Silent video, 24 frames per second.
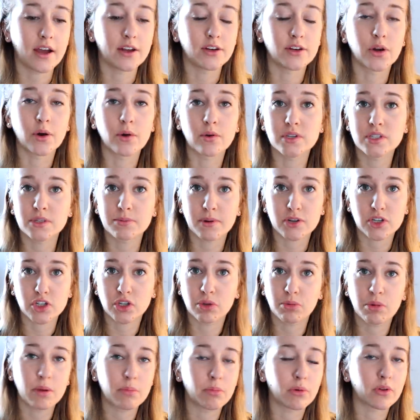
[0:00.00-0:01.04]
I know,
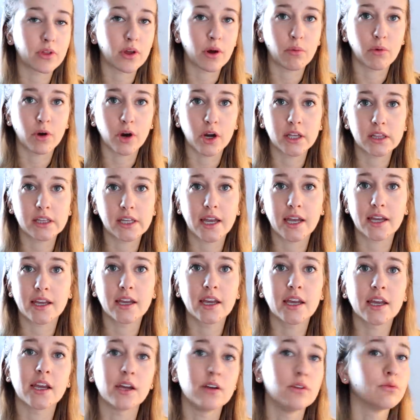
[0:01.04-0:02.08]
especially people that work like
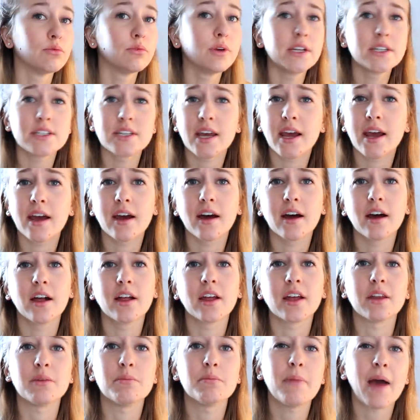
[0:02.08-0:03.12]
in retail,
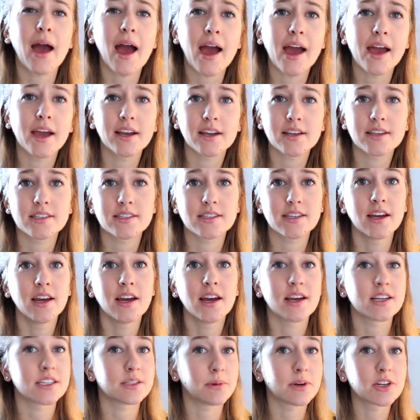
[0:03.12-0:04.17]
in banks,
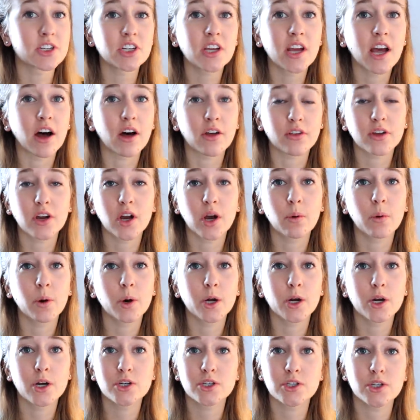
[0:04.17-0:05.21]
especially healthcare
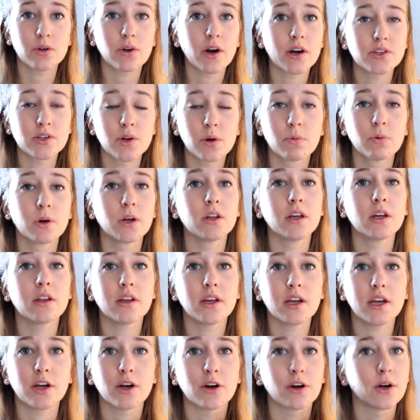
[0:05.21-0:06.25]
workers, you guys are really
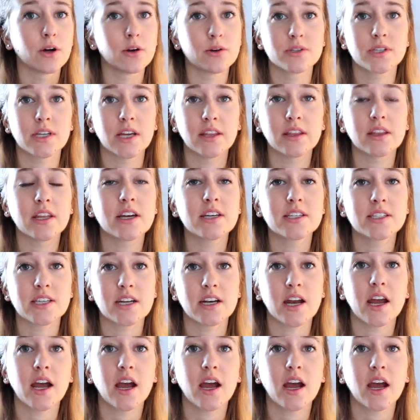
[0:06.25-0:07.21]
the heroes in this, and I